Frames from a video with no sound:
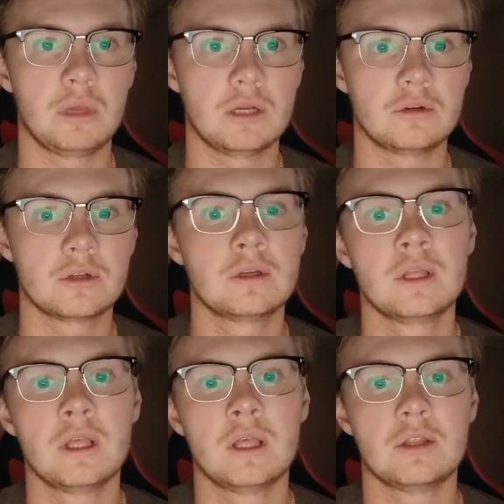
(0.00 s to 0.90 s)
beard,
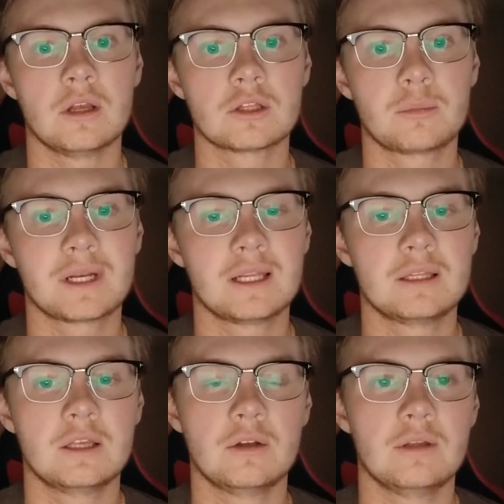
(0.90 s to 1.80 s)
ultimately
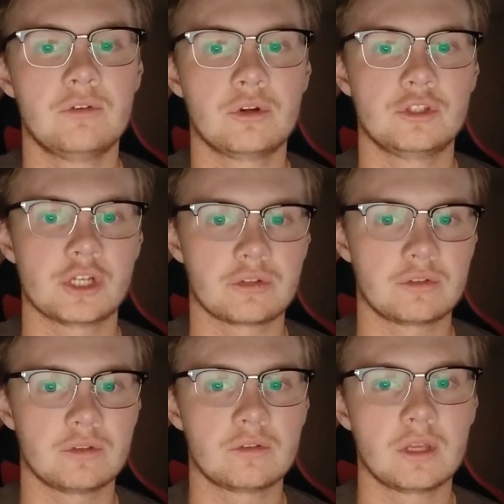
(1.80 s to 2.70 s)
delivering
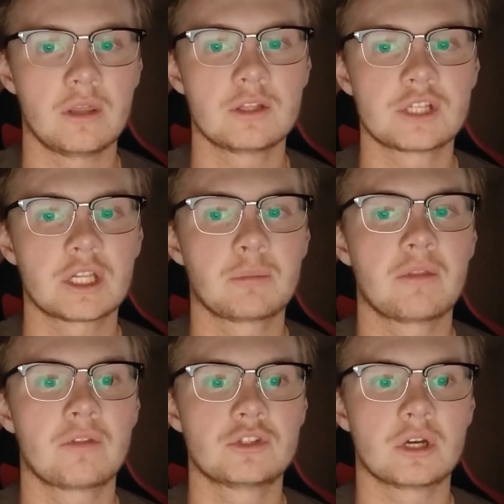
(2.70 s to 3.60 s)
justice. In The Gentleman
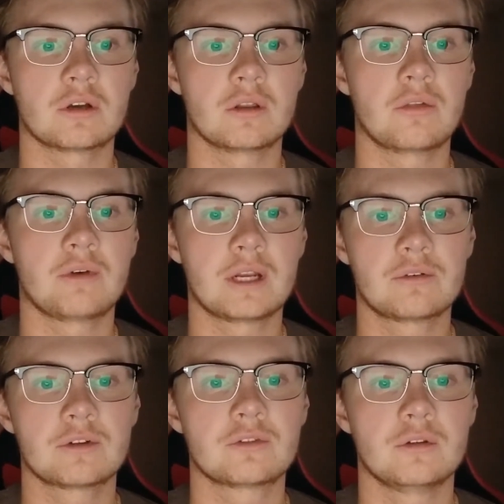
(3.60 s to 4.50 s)
of the Jungle, the final
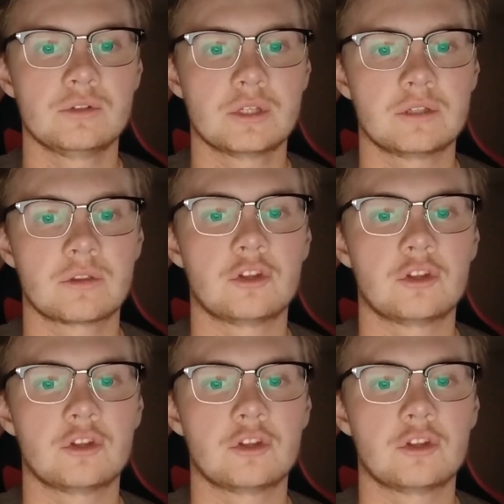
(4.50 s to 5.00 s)
resolution is the